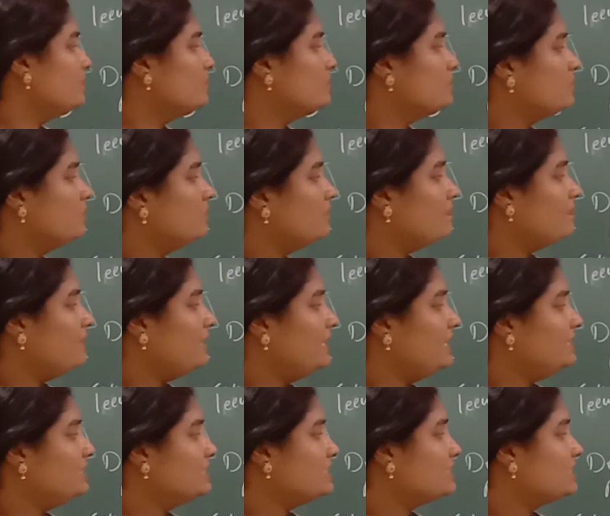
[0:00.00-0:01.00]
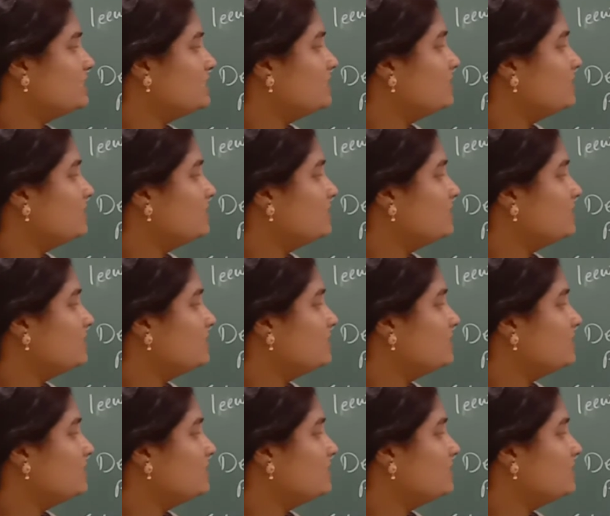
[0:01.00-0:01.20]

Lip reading: So the plains.